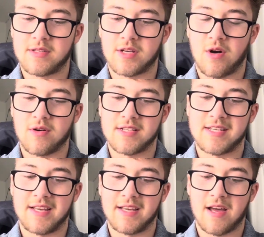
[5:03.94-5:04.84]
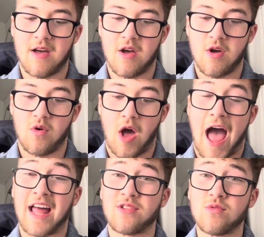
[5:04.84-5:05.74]
targeting
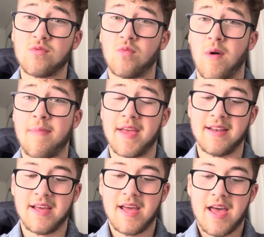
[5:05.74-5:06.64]
adult women